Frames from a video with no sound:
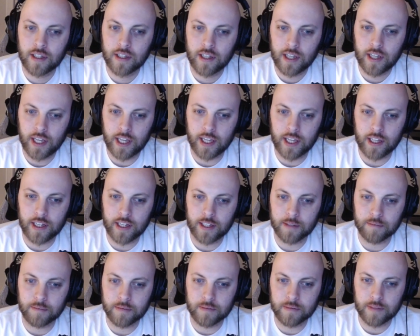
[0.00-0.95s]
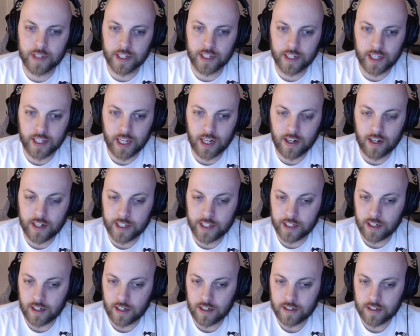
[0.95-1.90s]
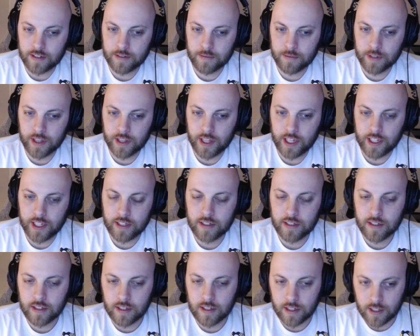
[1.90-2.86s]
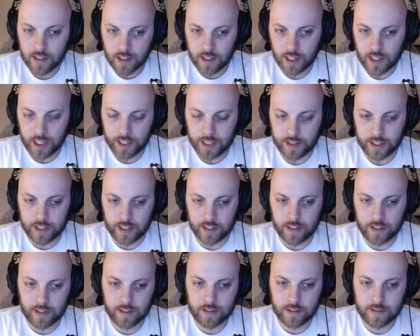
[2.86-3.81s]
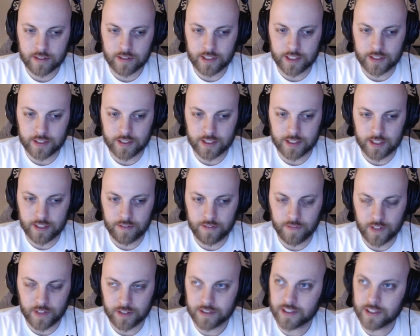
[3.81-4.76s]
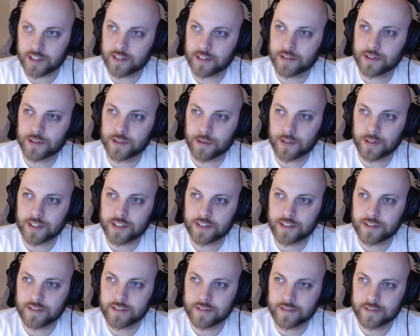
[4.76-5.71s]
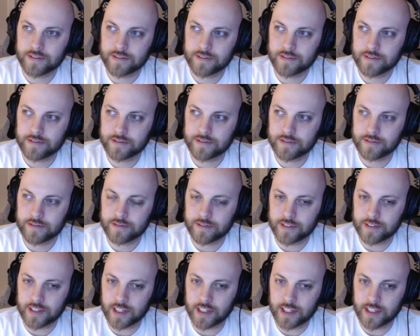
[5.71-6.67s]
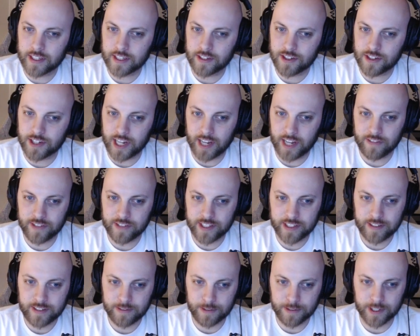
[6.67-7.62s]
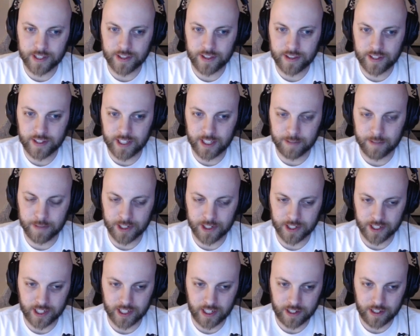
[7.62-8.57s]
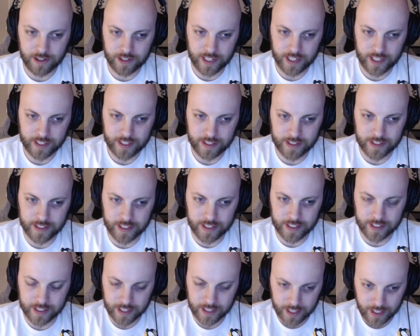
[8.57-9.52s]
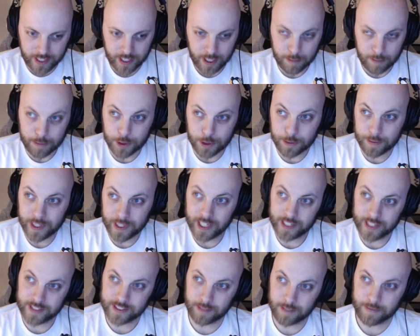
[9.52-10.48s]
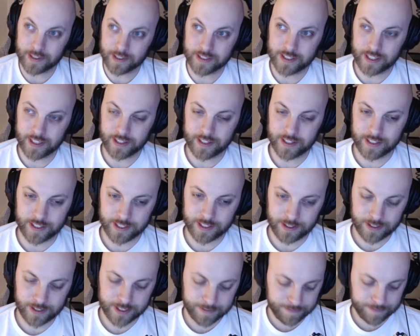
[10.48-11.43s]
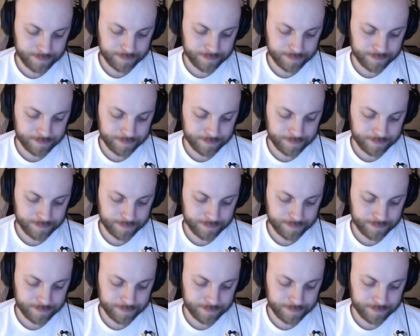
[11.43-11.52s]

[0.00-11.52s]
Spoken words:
and him then carrying on with that. I think DC felt a little short shafted with him under contract, and then boom, getting Something's Killing the Children.